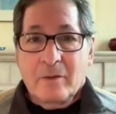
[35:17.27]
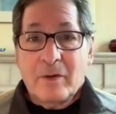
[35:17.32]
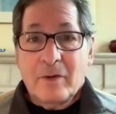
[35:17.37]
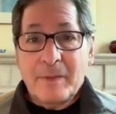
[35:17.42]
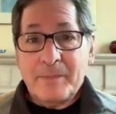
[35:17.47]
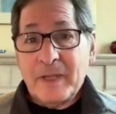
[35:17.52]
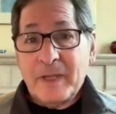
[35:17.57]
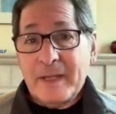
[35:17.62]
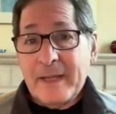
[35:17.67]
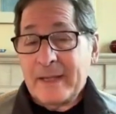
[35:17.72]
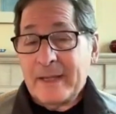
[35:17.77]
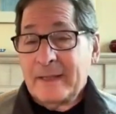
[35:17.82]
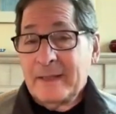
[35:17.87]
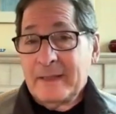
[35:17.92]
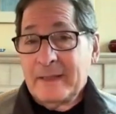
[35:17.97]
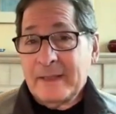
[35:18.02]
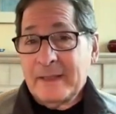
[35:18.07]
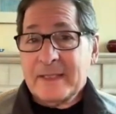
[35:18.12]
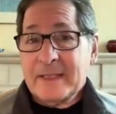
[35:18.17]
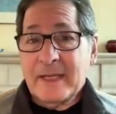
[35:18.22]
replicate
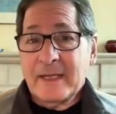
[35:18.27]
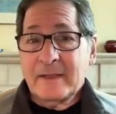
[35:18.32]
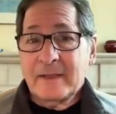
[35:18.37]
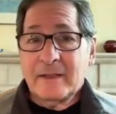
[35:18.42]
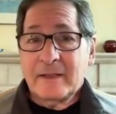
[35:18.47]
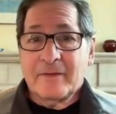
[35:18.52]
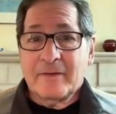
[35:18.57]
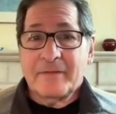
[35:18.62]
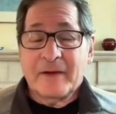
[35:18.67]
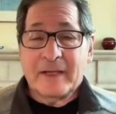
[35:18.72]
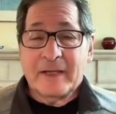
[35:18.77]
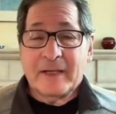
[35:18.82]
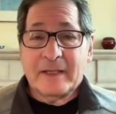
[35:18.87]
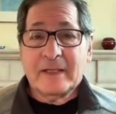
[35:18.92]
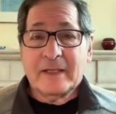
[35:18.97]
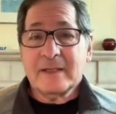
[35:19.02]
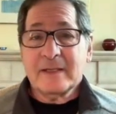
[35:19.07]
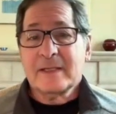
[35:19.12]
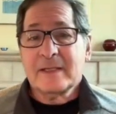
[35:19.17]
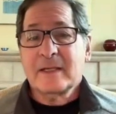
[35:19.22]
and extend our
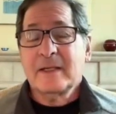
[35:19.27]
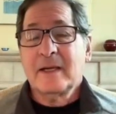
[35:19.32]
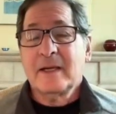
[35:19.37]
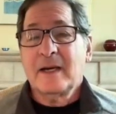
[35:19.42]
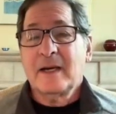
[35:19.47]
findings.